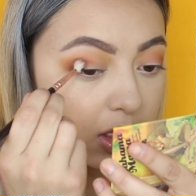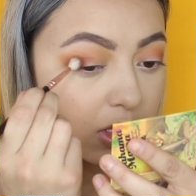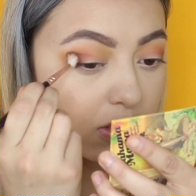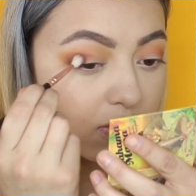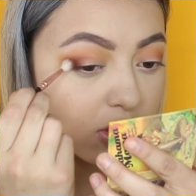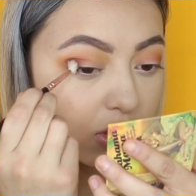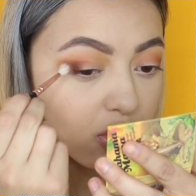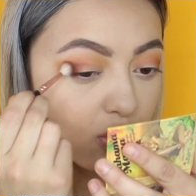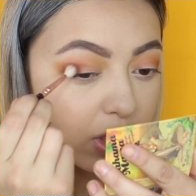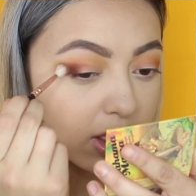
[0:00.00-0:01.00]
Just wants to
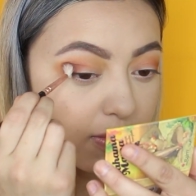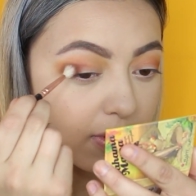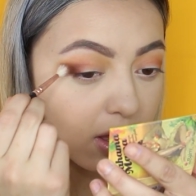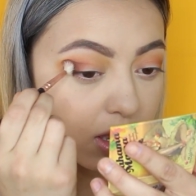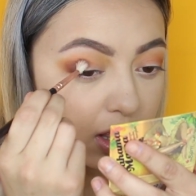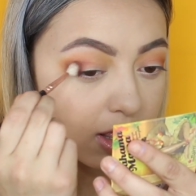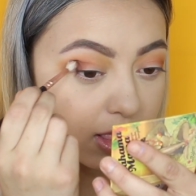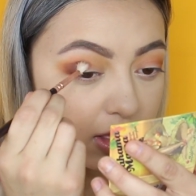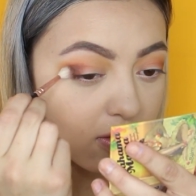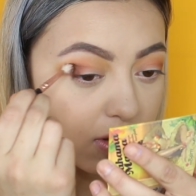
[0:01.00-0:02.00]
join the party
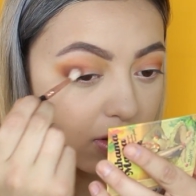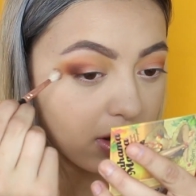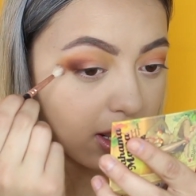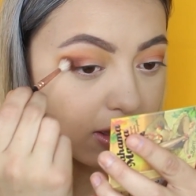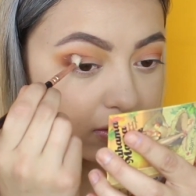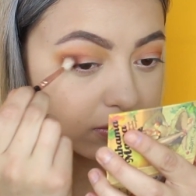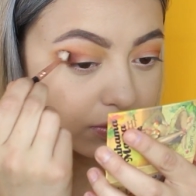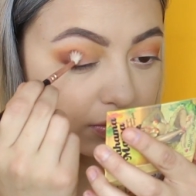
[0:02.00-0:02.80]
that's going on here.